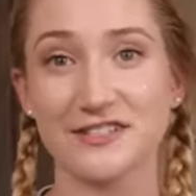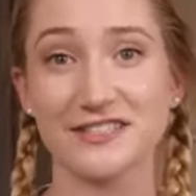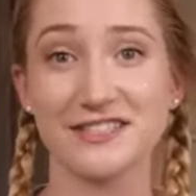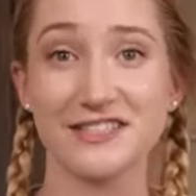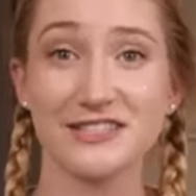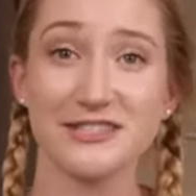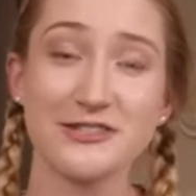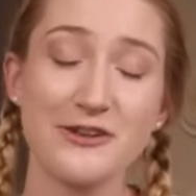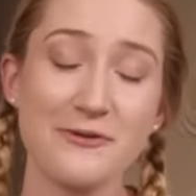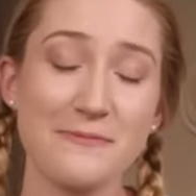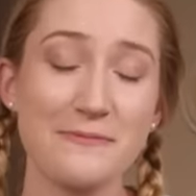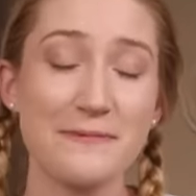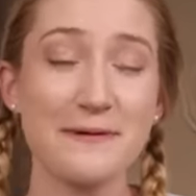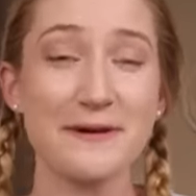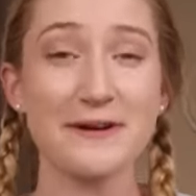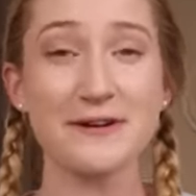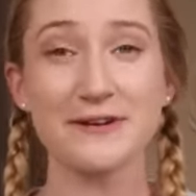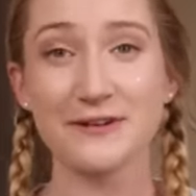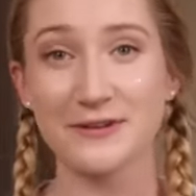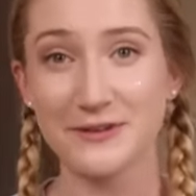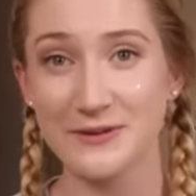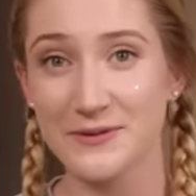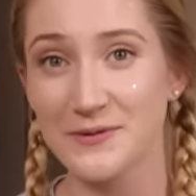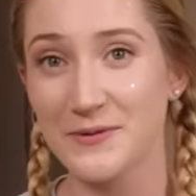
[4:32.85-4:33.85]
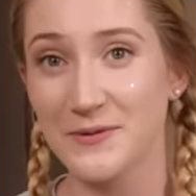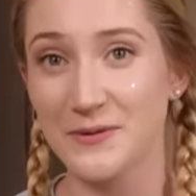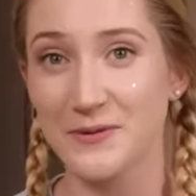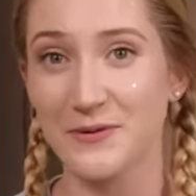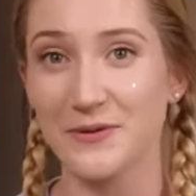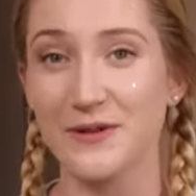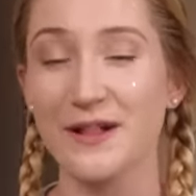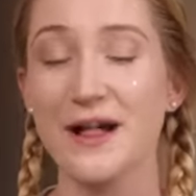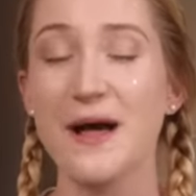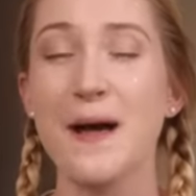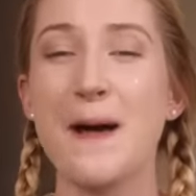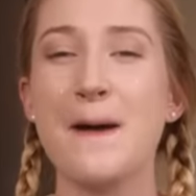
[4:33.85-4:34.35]
super
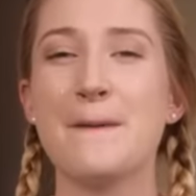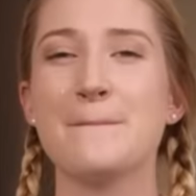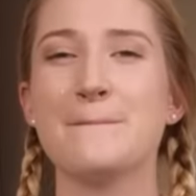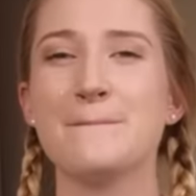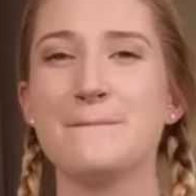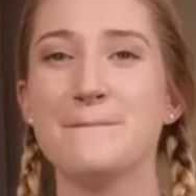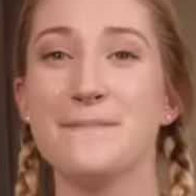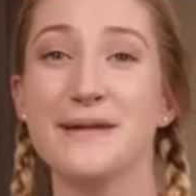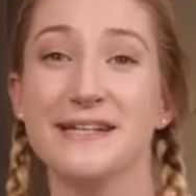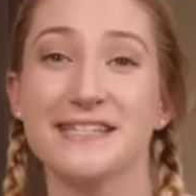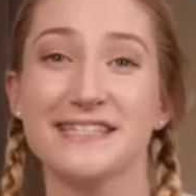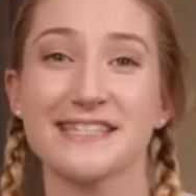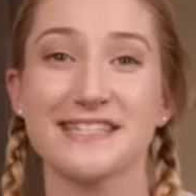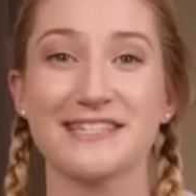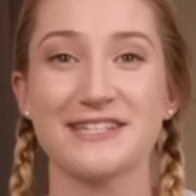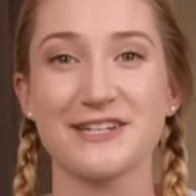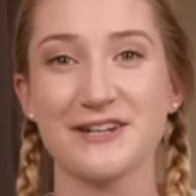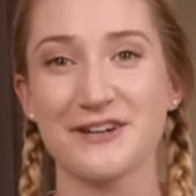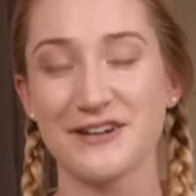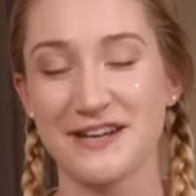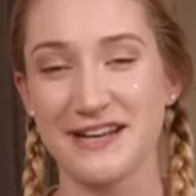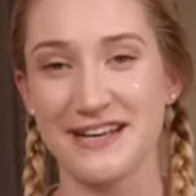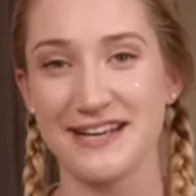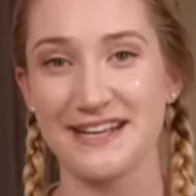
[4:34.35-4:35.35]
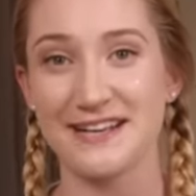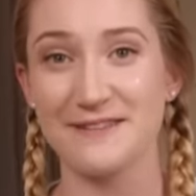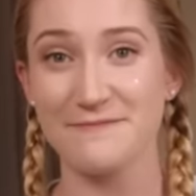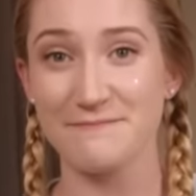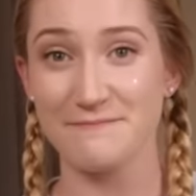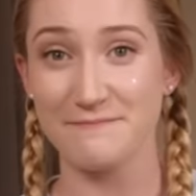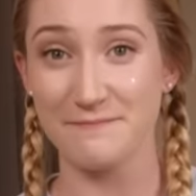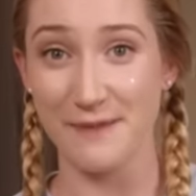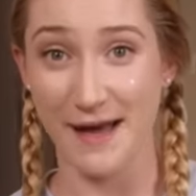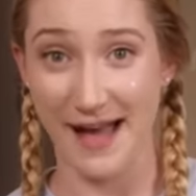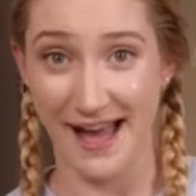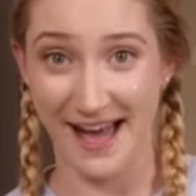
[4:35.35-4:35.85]
cool mystery
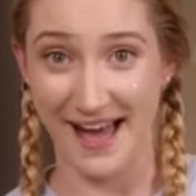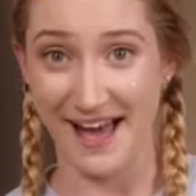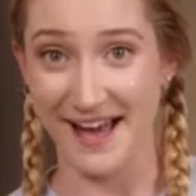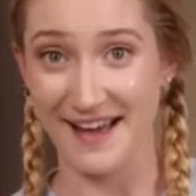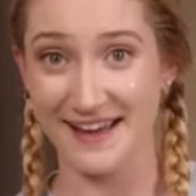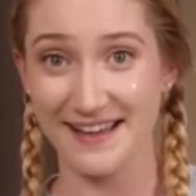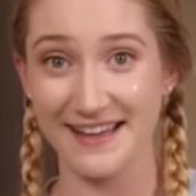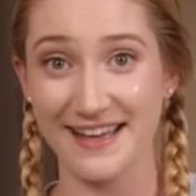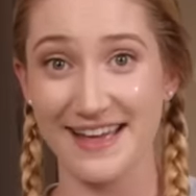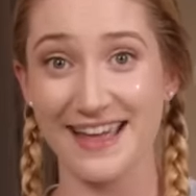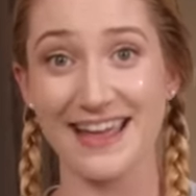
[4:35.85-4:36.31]
bag.